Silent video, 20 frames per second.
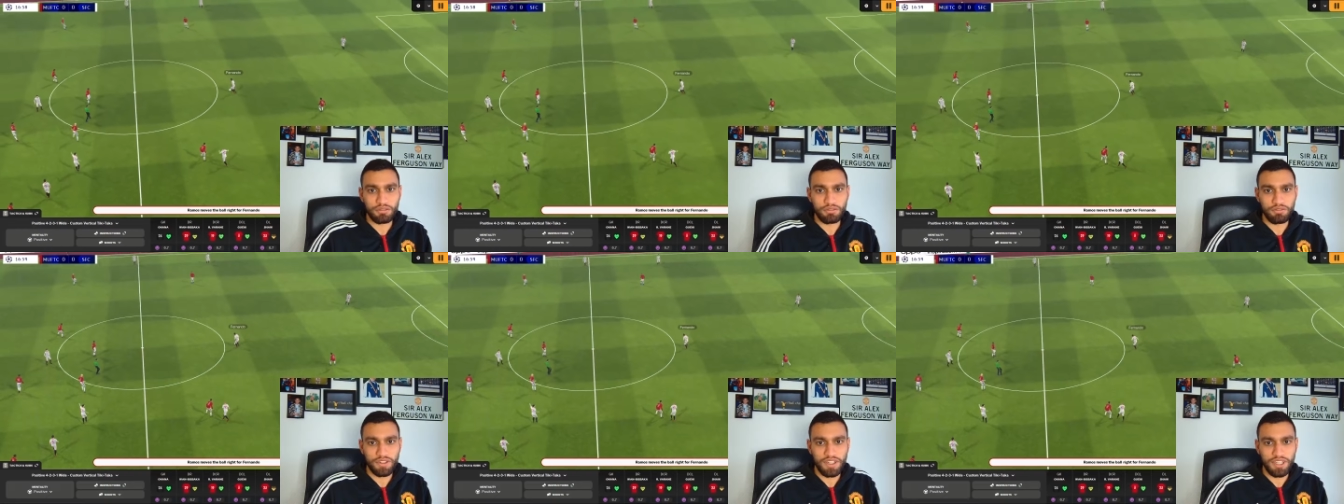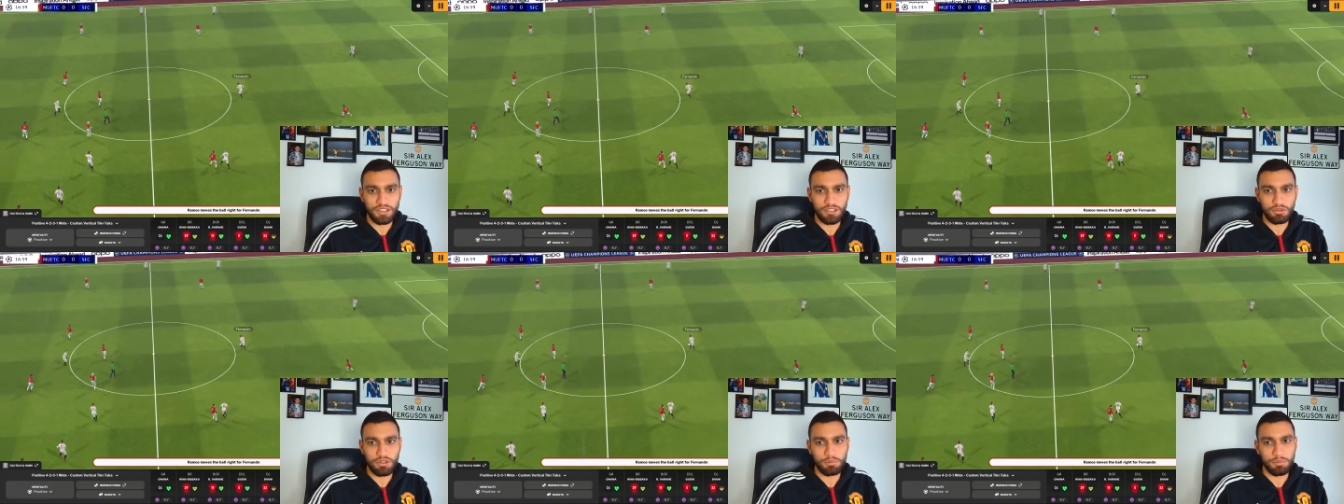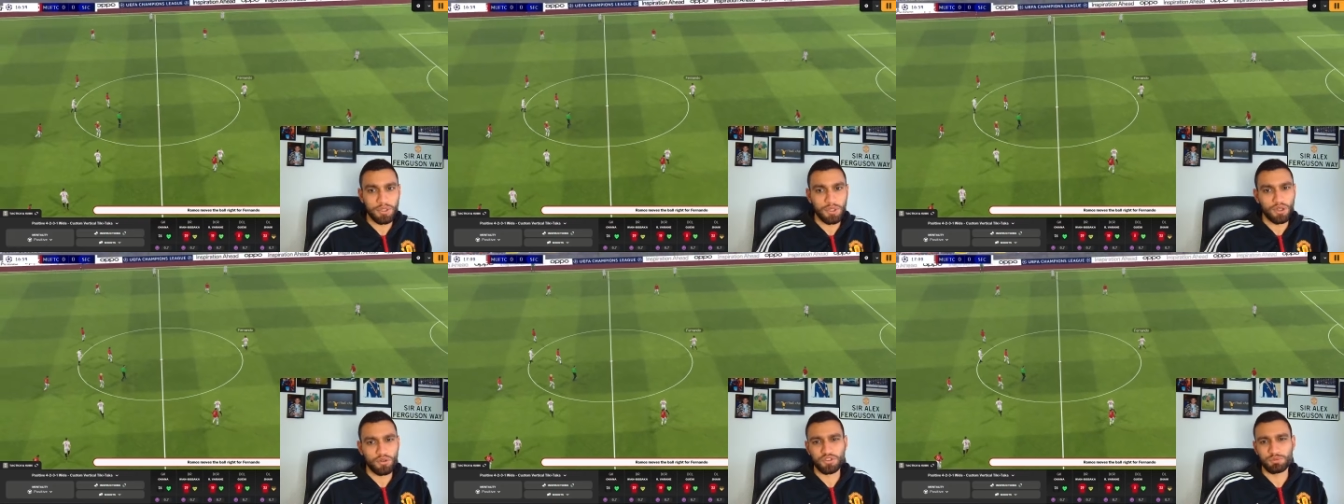Fernando with a
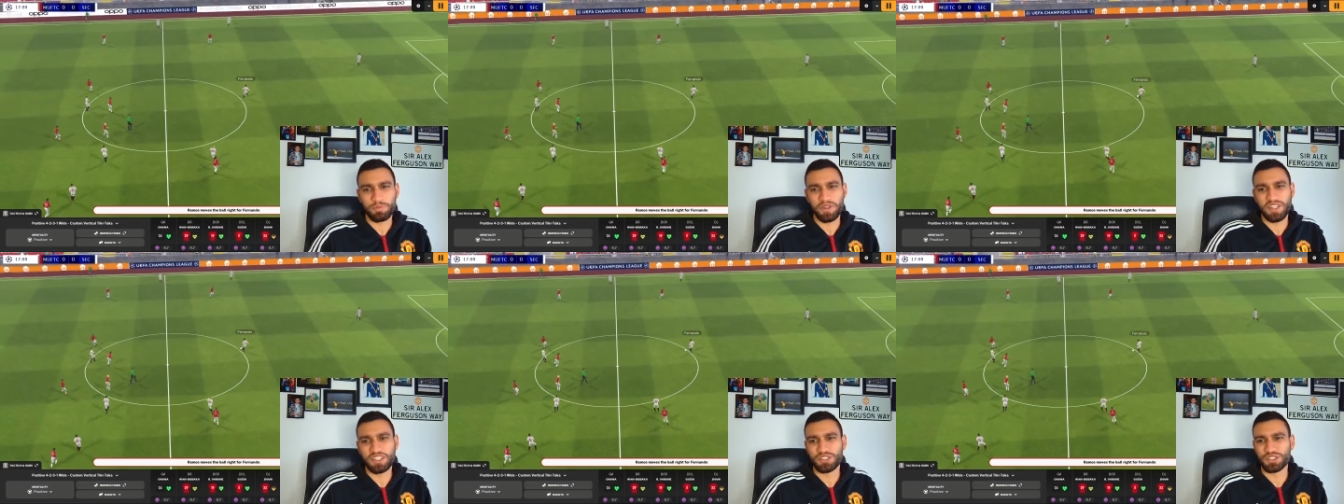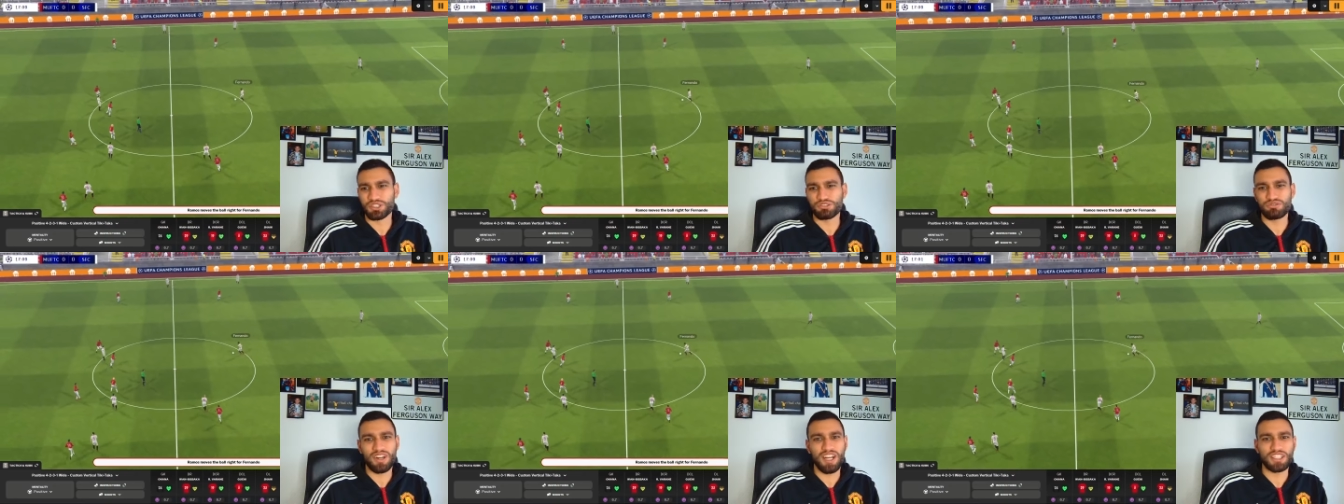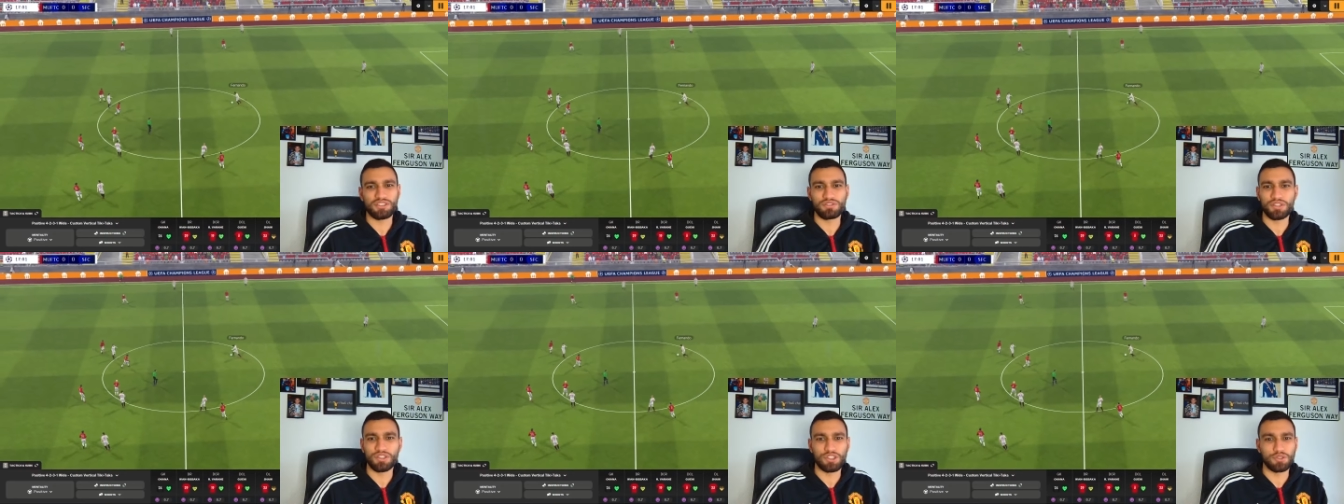bit of space because
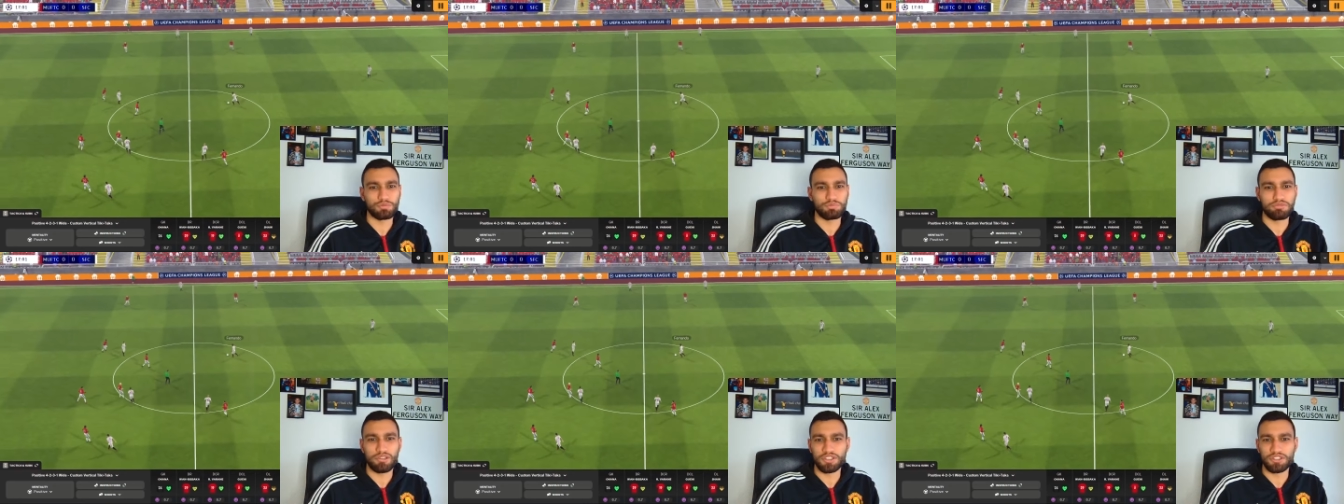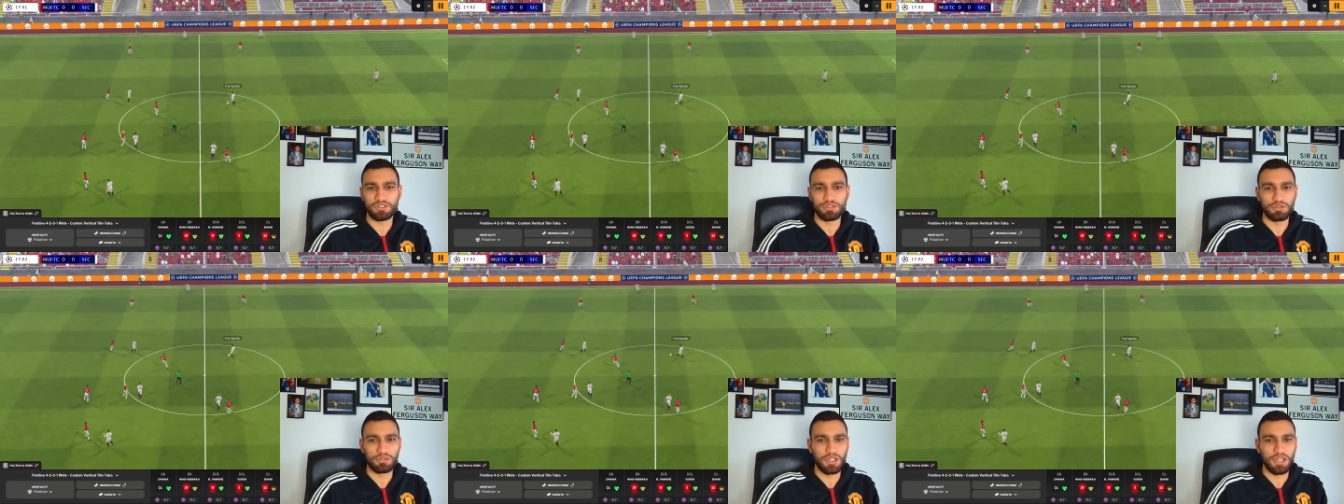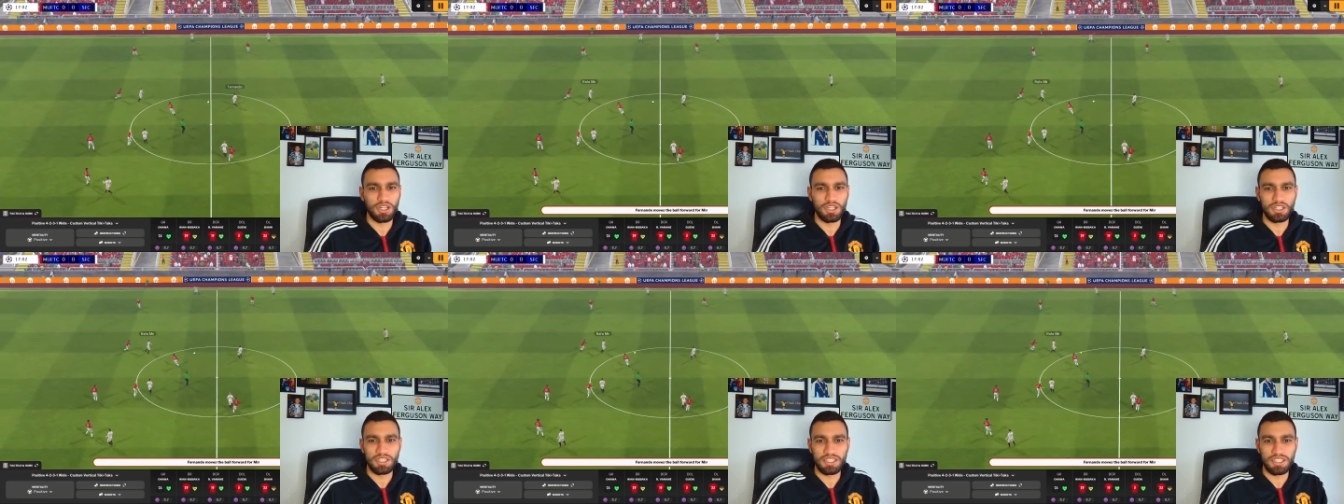Rashford's just pressed too
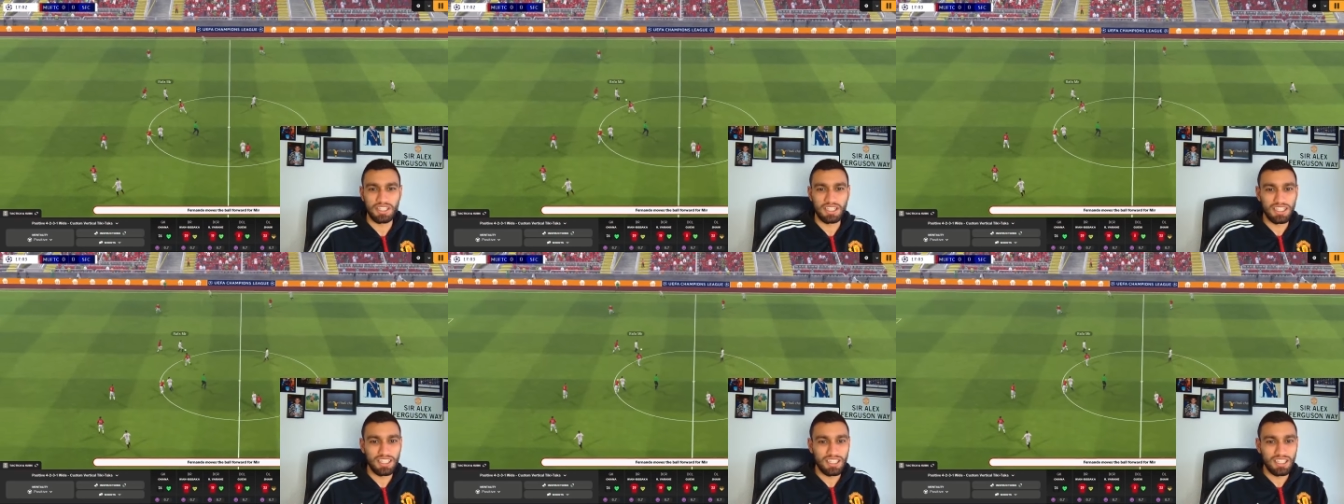early.